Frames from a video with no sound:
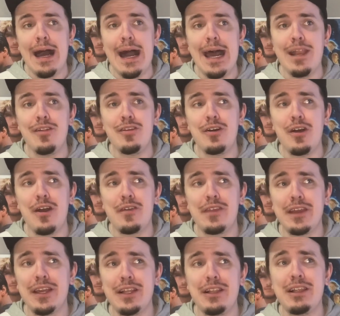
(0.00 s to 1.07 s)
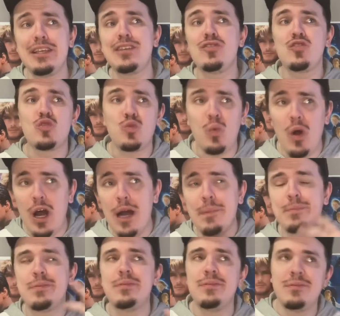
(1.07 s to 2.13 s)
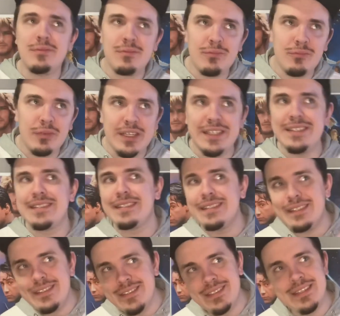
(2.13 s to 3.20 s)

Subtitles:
I don't know, are they going to, like, swap races?